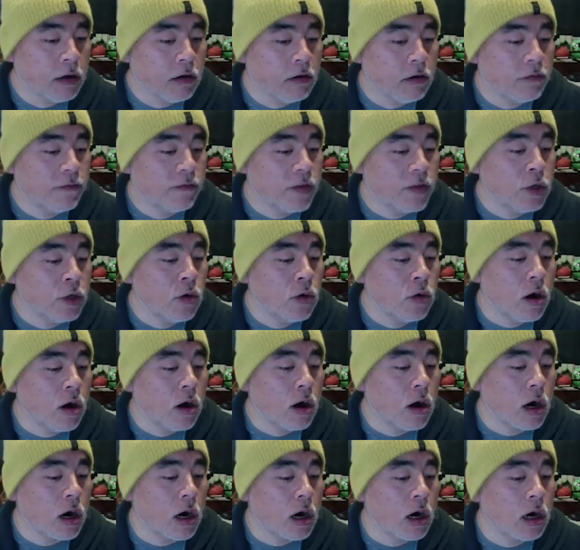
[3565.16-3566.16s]
few
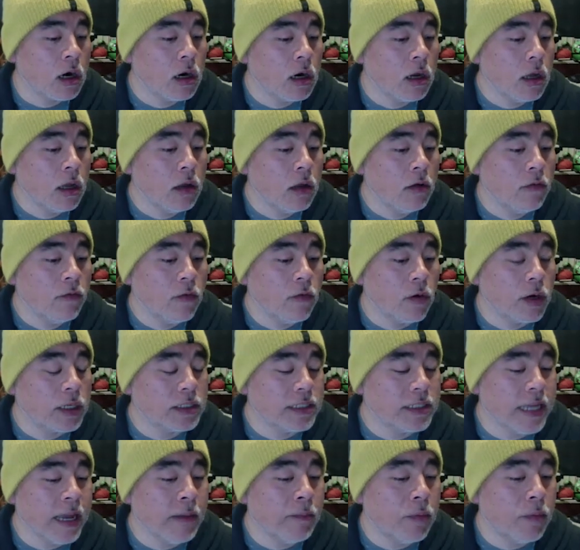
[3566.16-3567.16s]
are, for
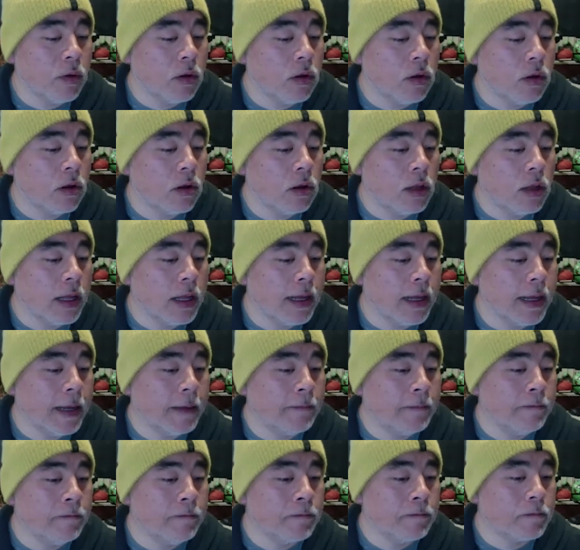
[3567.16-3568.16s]
example,
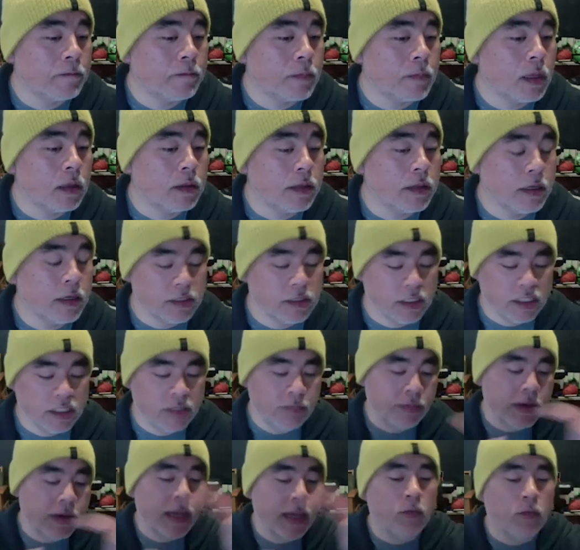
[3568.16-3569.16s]
there's a
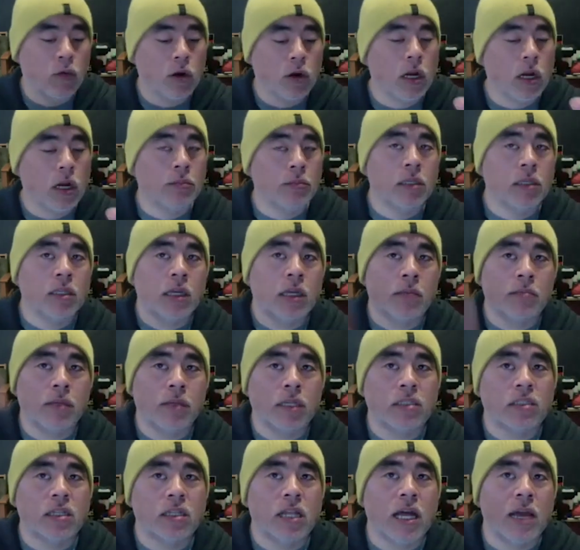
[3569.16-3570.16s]
spread where Humpty
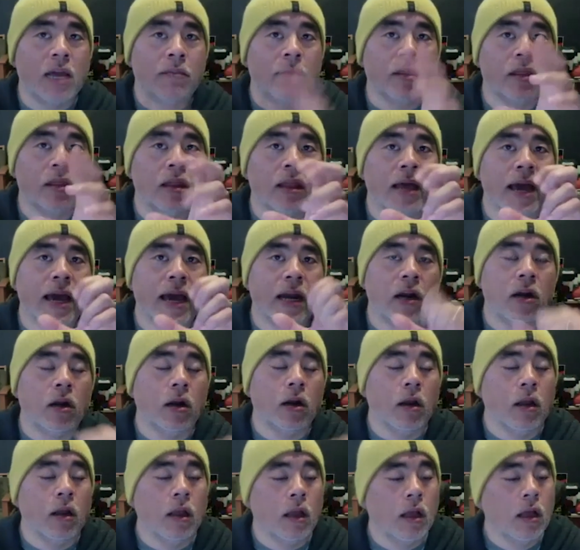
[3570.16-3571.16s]
Dumpty's climbing the
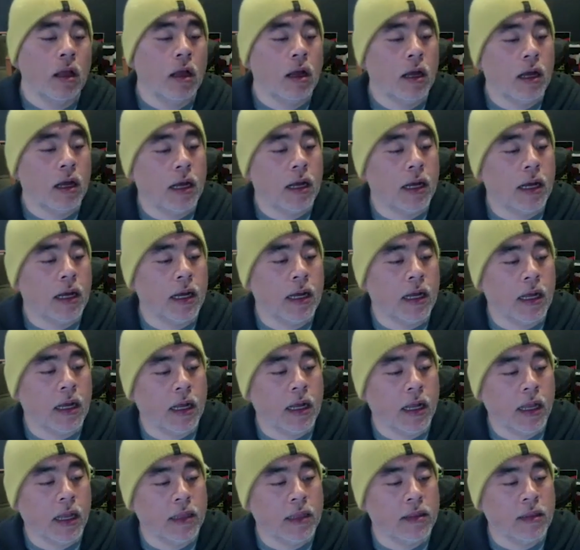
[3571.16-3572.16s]
ladder,
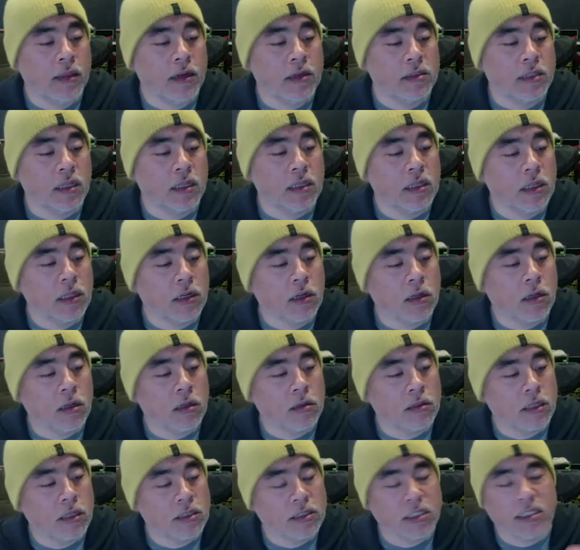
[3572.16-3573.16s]
and there's
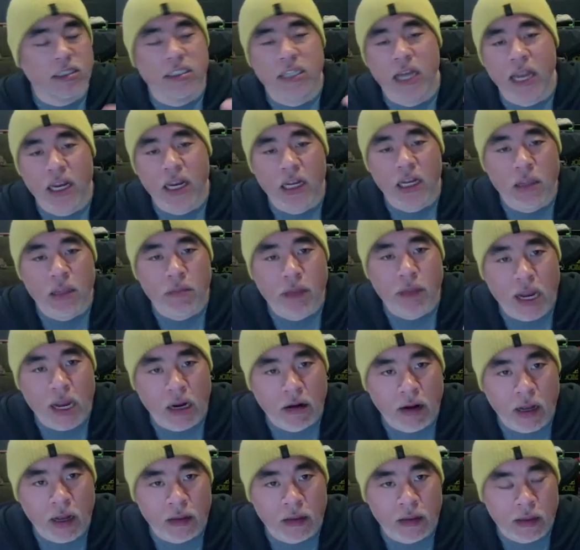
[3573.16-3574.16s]
a sign in the
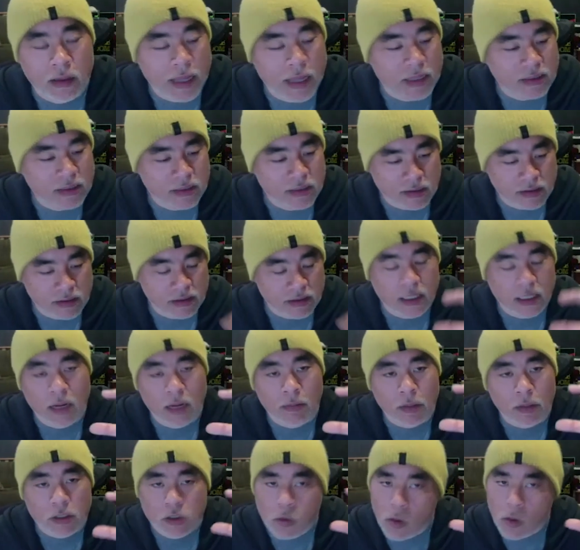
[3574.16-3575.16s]
background that's the
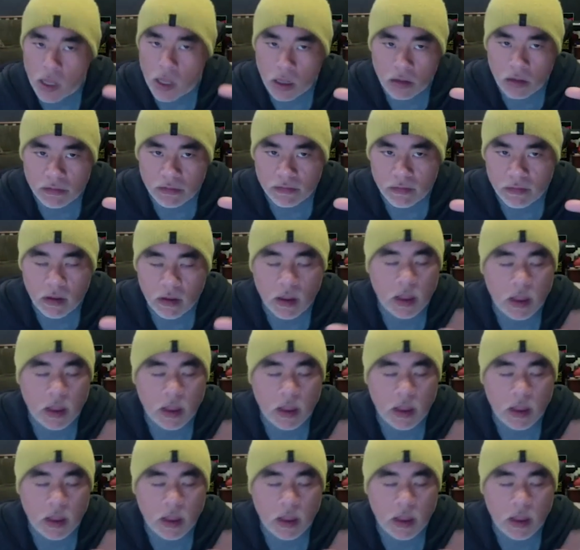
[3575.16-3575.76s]
number 12.